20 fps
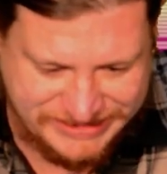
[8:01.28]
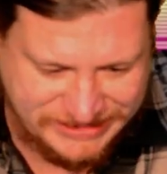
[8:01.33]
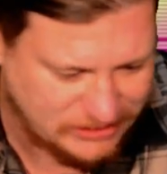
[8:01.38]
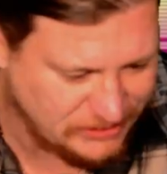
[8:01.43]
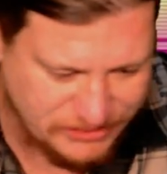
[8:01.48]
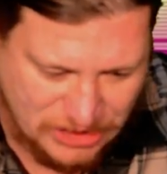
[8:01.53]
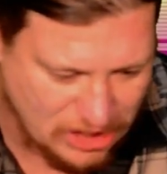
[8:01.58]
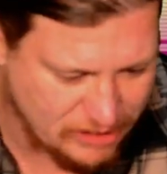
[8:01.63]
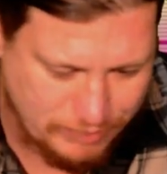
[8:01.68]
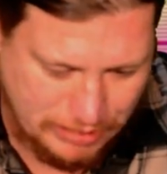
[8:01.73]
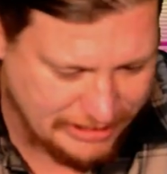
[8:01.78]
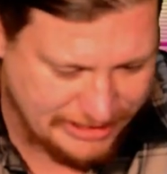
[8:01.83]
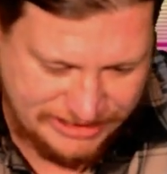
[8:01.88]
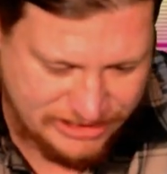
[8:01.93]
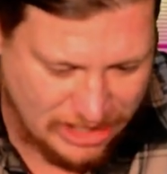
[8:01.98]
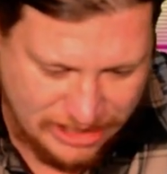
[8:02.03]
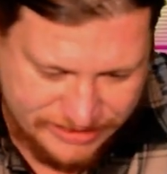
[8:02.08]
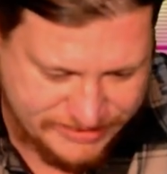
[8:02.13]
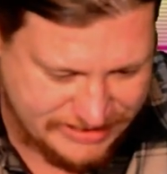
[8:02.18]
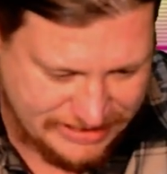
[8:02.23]
still nobody
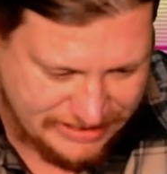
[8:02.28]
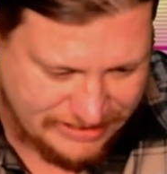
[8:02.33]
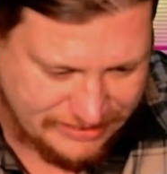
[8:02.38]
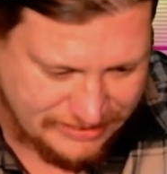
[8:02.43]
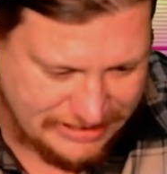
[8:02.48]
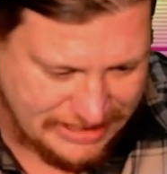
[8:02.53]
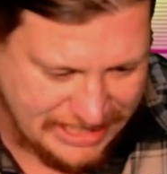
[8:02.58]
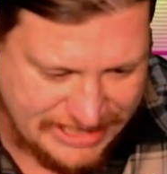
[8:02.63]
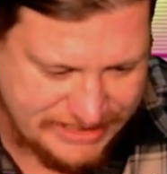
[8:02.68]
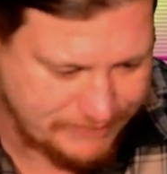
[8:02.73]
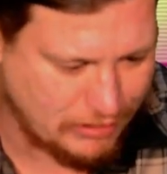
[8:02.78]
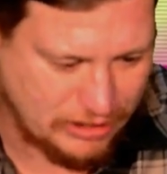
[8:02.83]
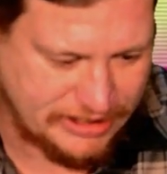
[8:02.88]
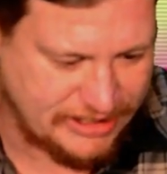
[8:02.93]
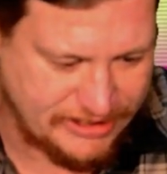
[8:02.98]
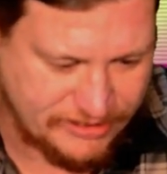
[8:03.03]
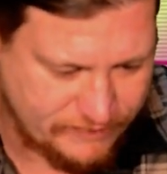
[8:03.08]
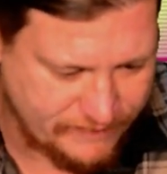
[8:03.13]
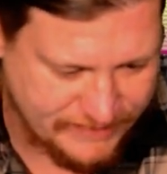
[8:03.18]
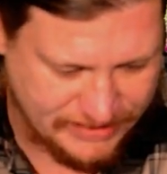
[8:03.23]
knows
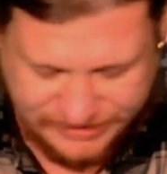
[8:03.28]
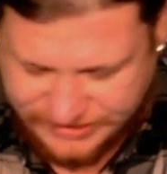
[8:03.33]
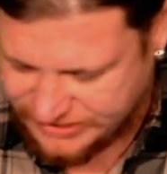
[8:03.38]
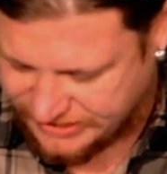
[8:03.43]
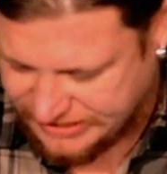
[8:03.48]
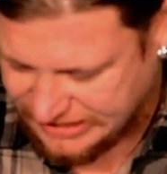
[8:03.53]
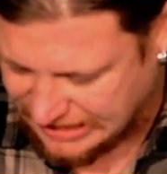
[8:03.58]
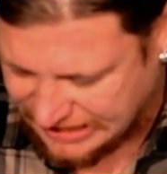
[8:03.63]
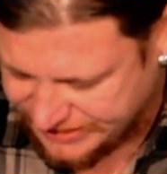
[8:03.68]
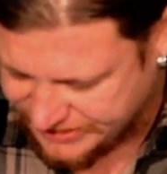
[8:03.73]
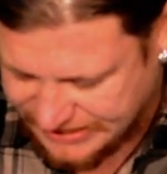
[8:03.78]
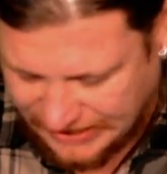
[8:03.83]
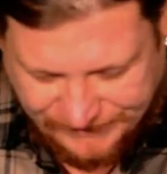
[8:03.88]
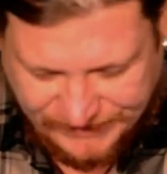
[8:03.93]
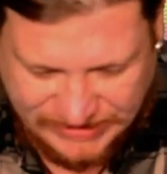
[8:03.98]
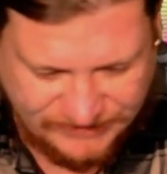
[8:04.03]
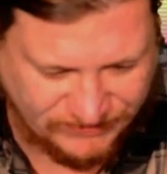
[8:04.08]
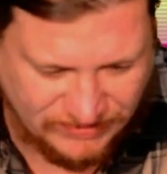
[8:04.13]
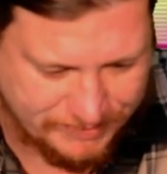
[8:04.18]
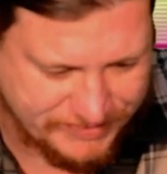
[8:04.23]
anybody that's
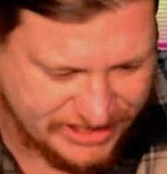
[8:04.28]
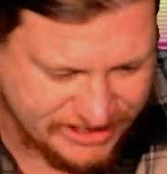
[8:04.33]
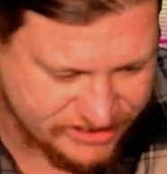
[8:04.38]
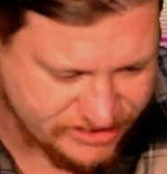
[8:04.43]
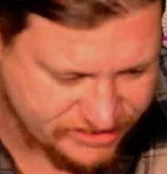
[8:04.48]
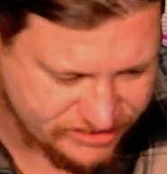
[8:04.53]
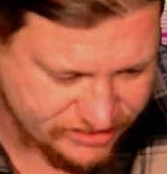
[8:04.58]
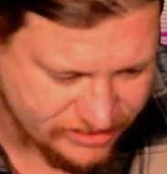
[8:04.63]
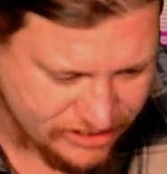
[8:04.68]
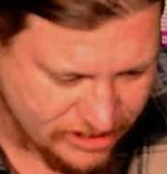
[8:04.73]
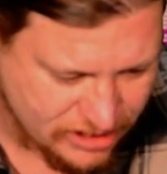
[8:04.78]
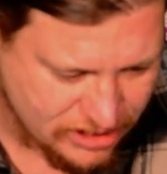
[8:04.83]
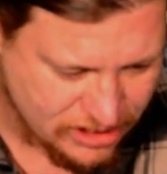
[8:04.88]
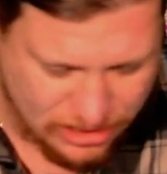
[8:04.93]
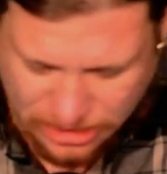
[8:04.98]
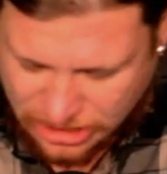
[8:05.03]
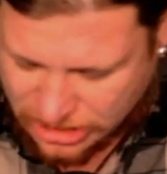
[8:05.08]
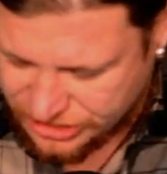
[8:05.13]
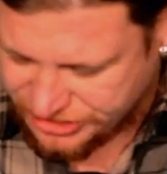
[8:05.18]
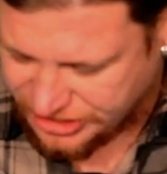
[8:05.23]
suffered from this.
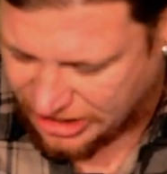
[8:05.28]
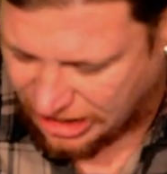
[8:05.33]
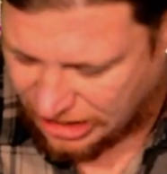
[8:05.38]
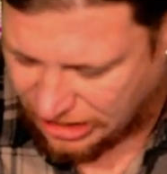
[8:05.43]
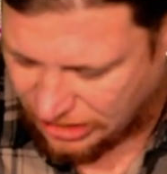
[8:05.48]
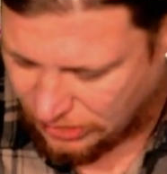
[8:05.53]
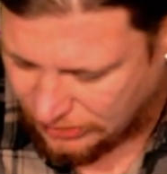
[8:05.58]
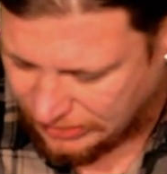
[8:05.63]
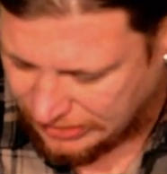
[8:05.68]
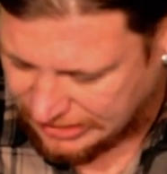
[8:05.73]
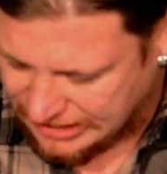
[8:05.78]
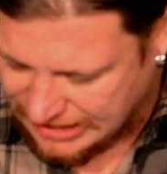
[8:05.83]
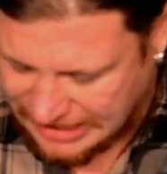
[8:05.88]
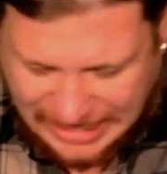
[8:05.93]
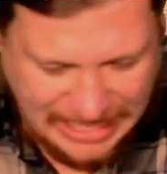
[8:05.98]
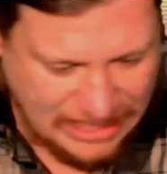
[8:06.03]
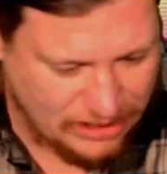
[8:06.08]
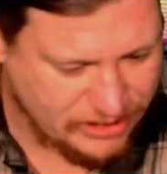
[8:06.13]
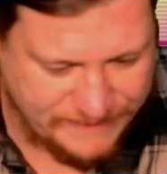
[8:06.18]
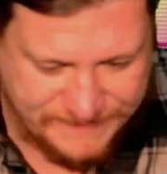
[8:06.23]
So
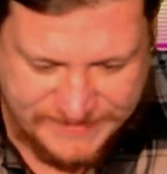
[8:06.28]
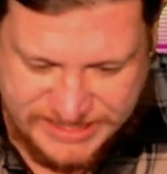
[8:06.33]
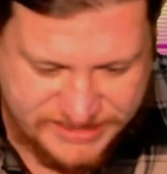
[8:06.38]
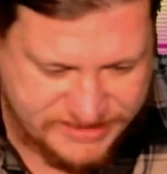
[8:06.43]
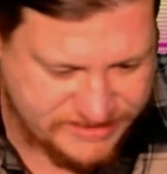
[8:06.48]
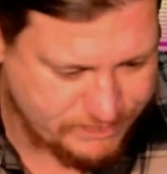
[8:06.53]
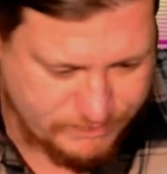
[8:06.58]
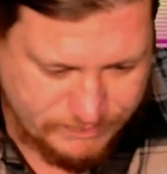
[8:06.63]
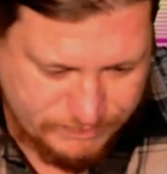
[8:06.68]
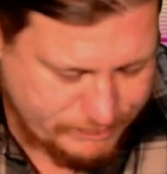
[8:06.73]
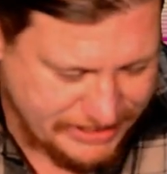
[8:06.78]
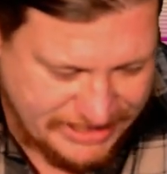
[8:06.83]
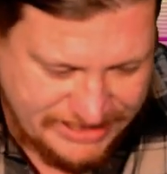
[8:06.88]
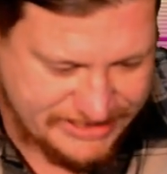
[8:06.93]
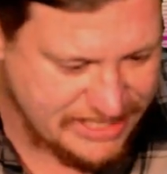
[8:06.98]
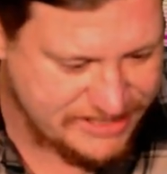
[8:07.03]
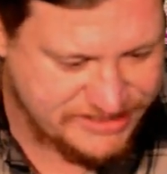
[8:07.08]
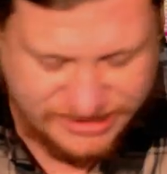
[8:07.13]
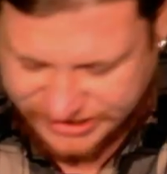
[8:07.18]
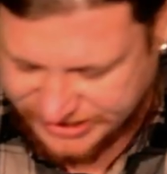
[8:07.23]
how can this be
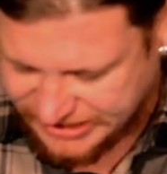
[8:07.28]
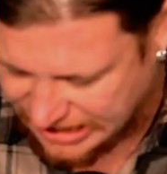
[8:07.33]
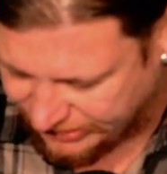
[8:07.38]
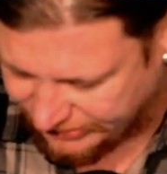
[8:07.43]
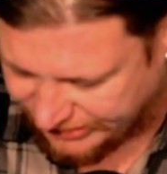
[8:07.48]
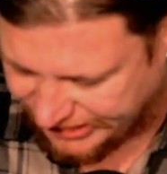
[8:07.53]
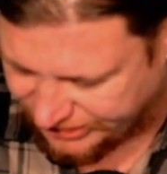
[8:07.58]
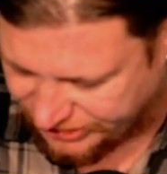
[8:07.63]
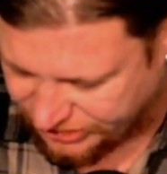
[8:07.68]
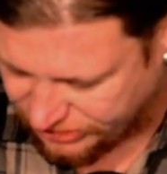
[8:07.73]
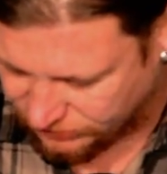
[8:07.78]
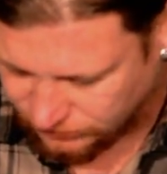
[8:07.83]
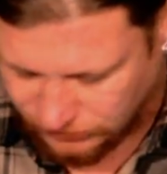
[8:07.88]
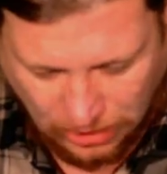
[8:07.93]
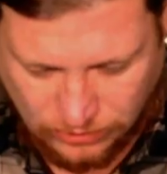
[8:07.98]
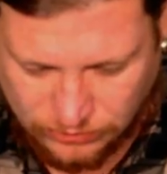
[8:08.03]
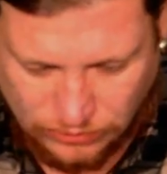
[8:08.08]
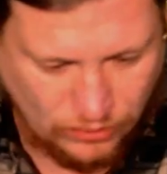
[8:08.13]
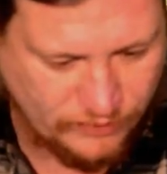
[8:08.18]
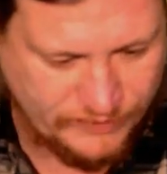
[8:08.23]
necessary to
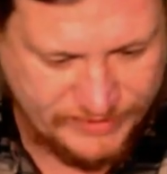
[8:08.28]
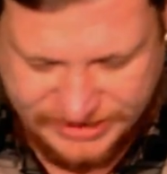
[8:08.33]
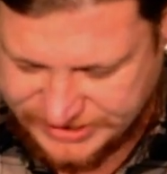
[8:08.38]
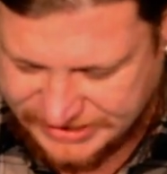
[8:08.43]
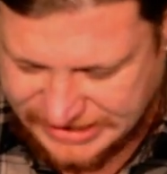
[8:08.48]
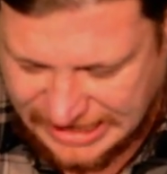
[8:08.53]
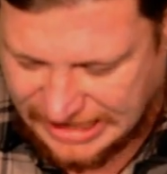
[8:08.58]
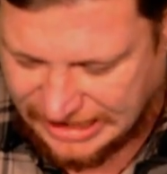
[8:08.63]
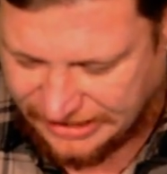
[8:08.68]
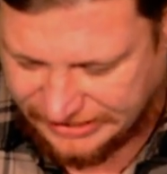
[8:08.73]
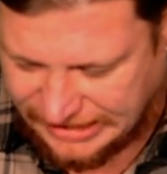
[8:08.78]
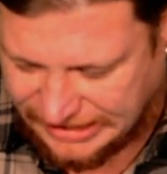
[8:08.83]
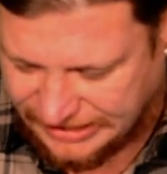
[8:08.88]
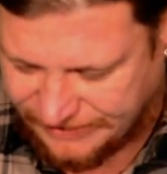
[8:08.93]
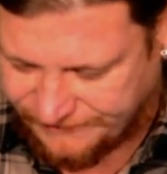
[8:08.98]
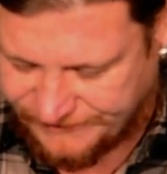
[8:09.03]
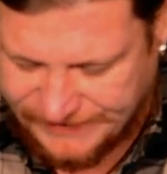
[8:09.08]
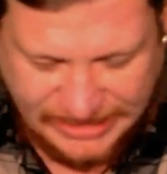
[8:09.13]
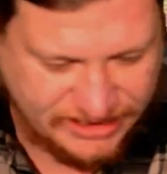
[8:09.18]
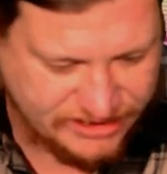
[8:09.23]
roll all this out and
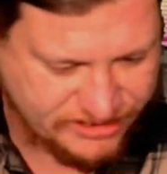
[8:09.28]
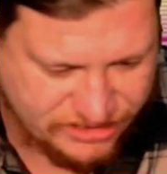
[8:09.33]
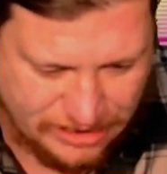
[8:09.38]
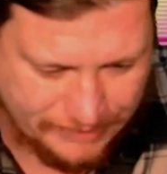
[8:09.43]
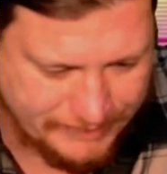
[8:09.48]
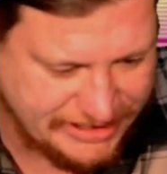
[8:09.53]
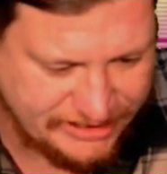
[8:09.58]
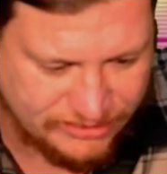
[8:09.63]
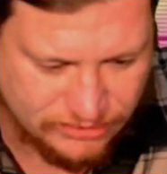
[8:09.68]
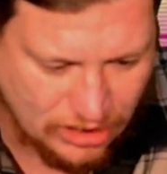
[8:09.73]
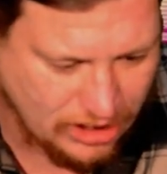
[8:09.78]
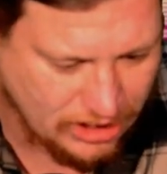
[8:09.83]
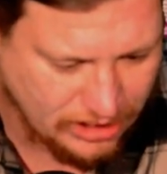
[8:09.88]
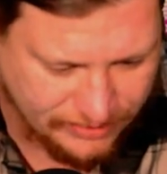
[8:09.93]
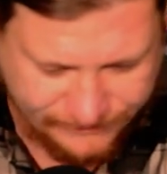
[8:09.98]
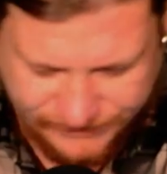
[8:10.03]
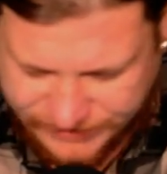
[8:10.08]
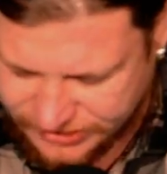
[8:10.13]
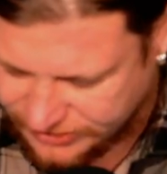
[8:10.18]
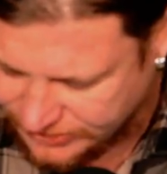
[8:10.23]
affect so many
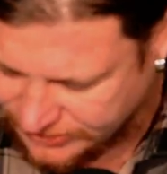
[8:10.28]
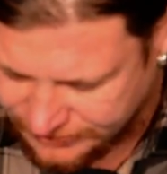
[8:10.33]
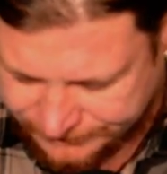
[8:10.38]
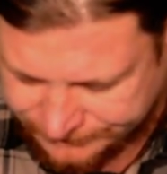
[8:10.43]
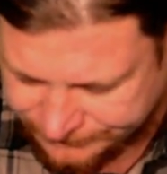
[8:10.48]
lives?